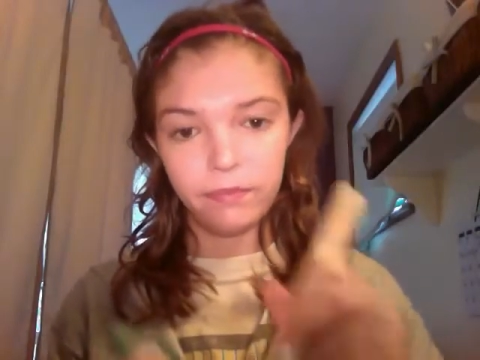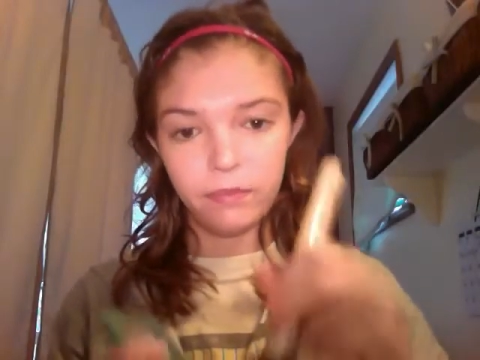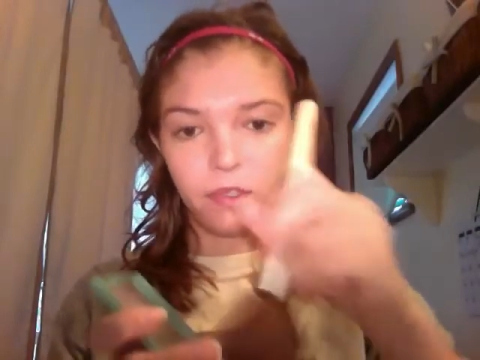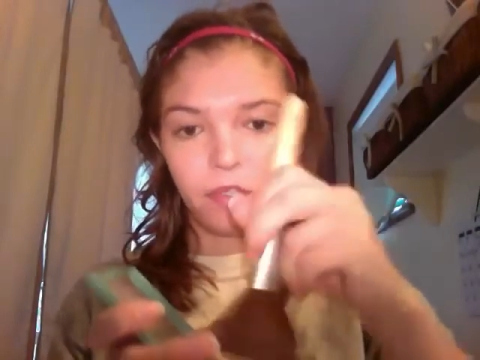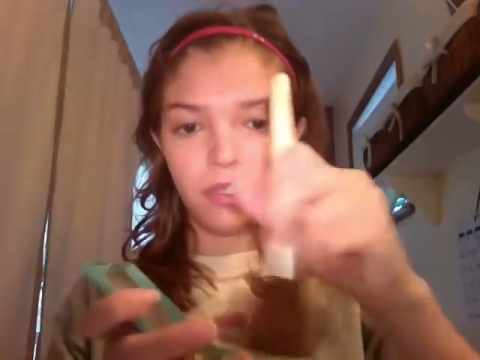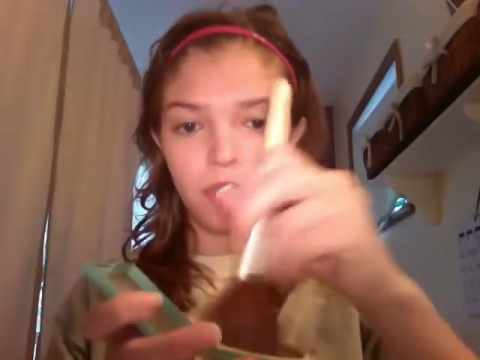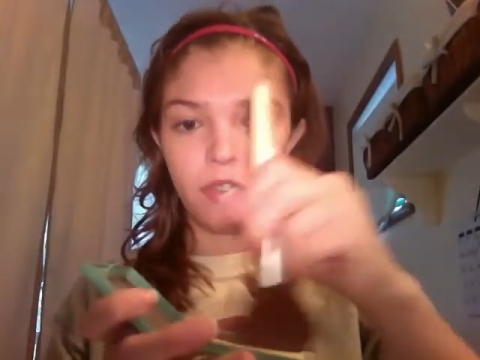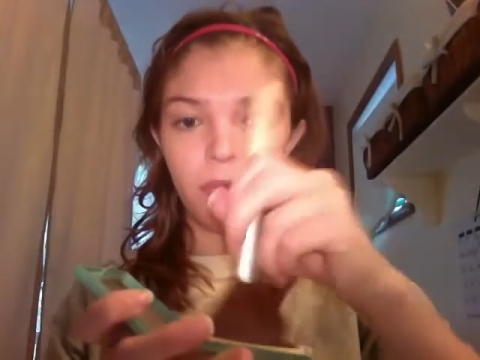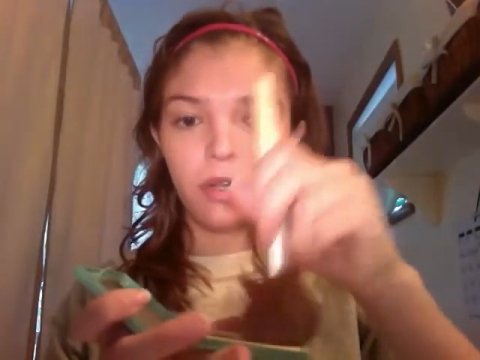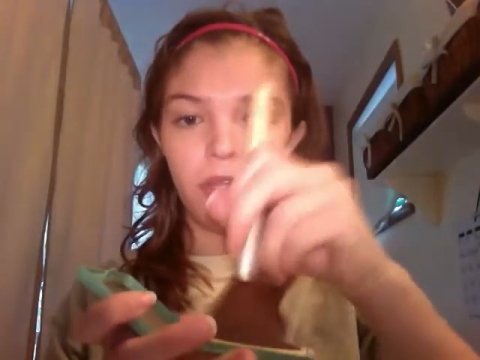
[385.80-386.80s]
You just
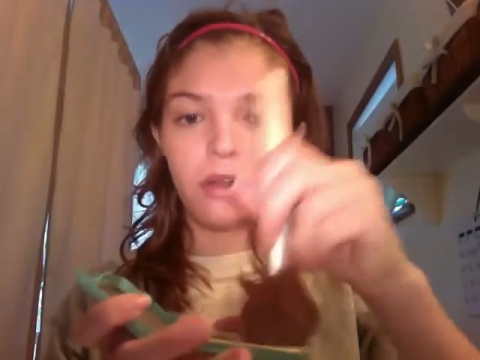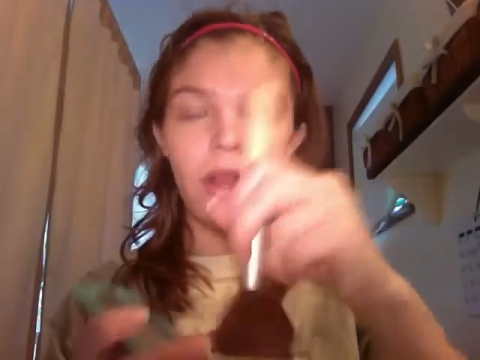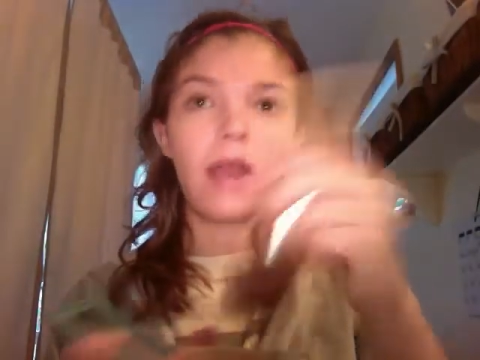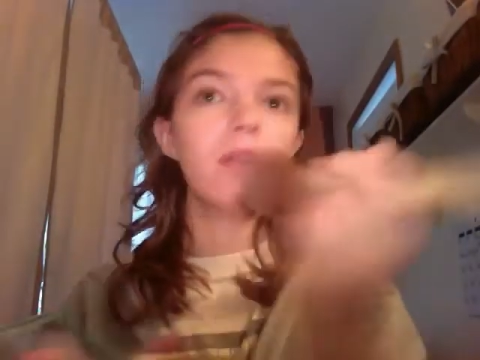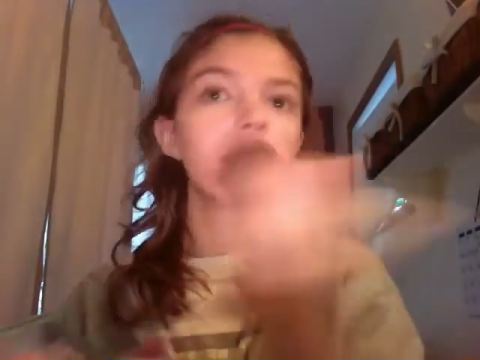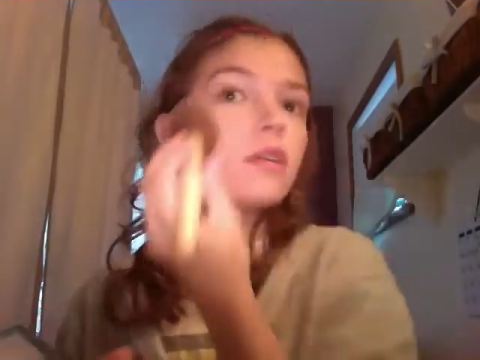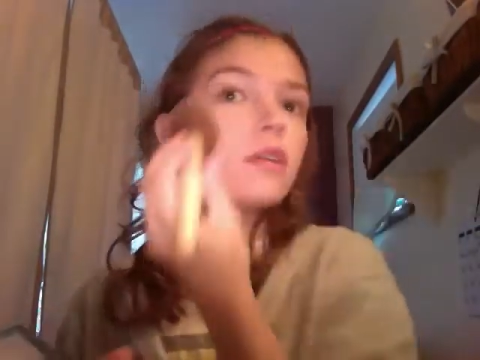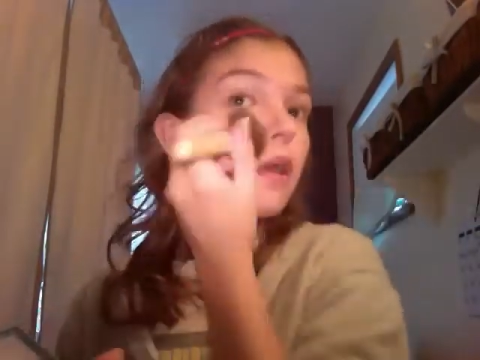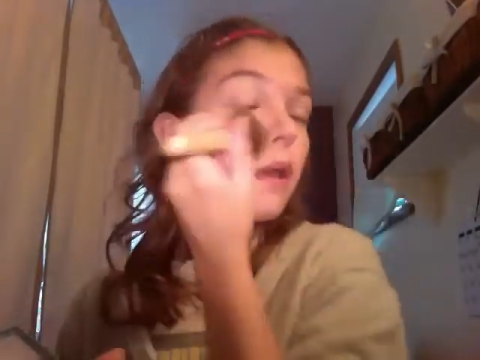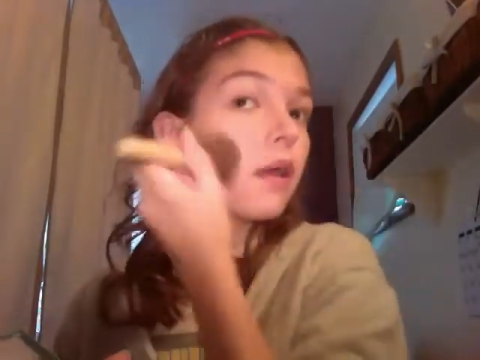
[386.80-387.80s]
swirl it around,
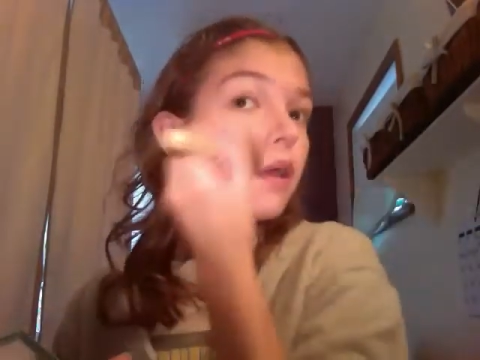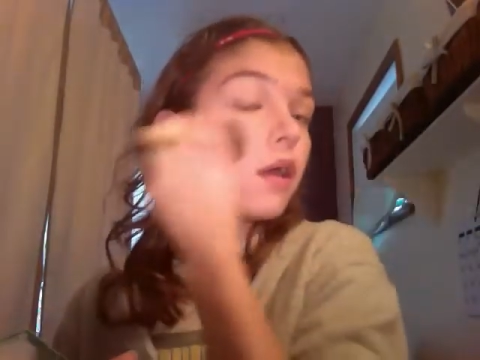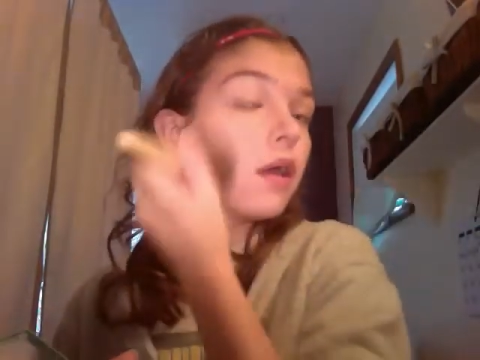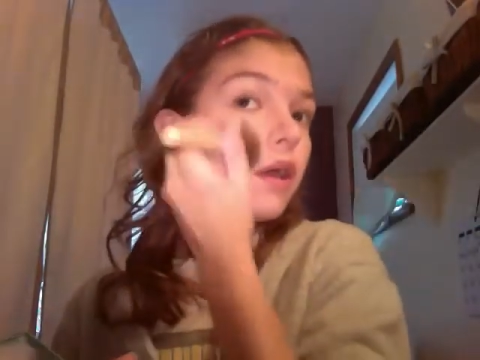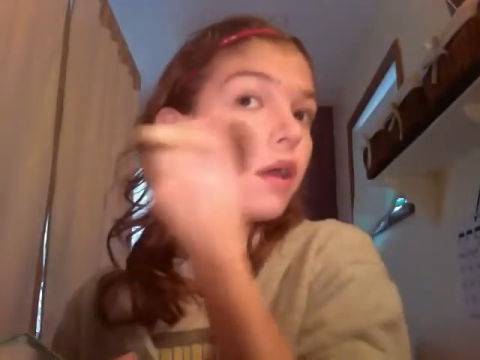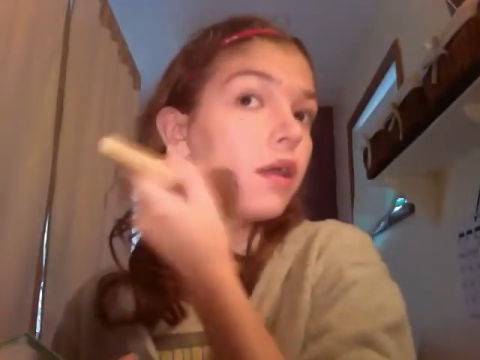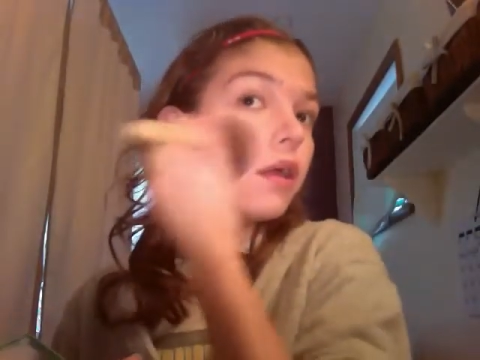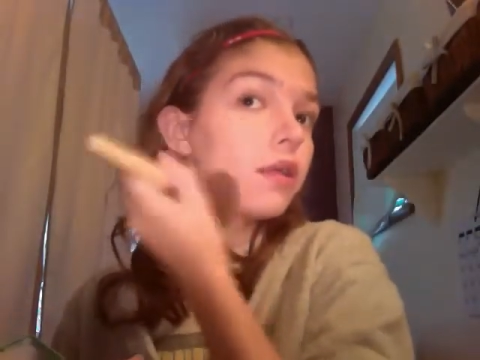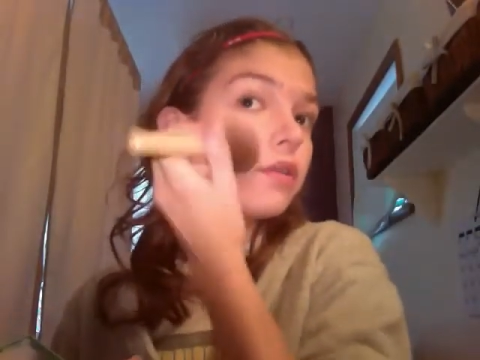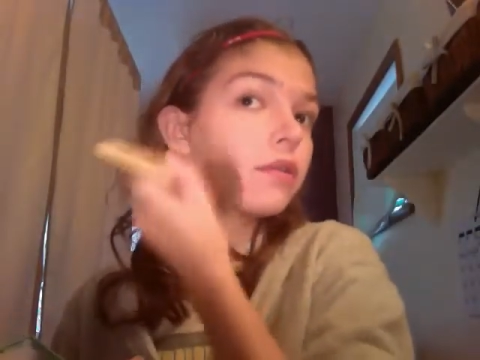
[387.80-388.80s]
and then
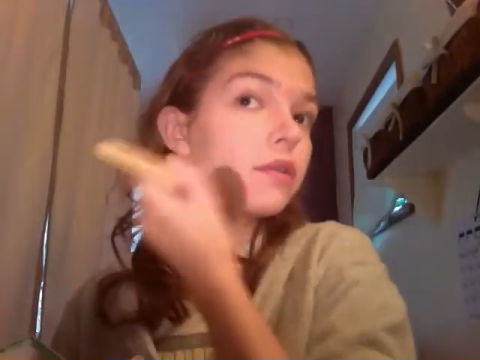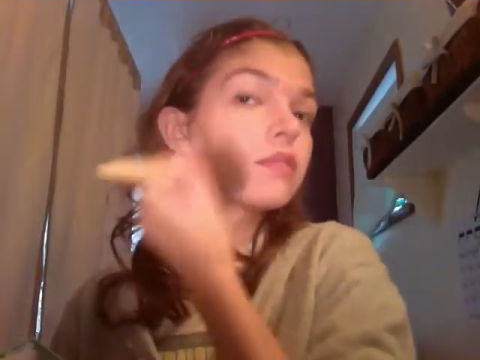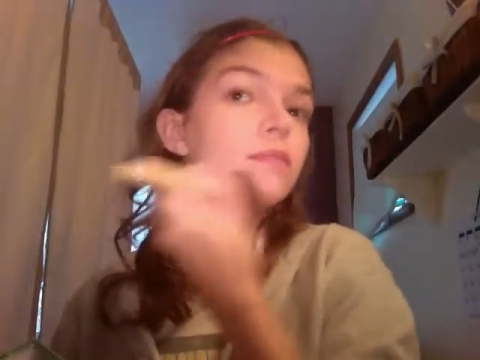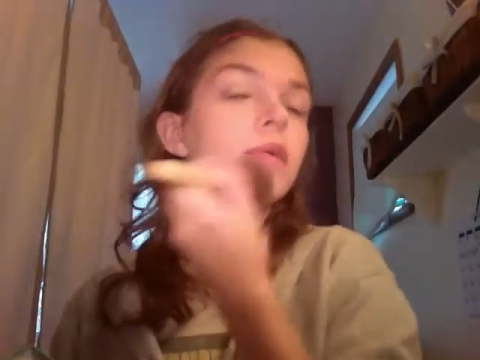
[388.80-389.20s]
doing small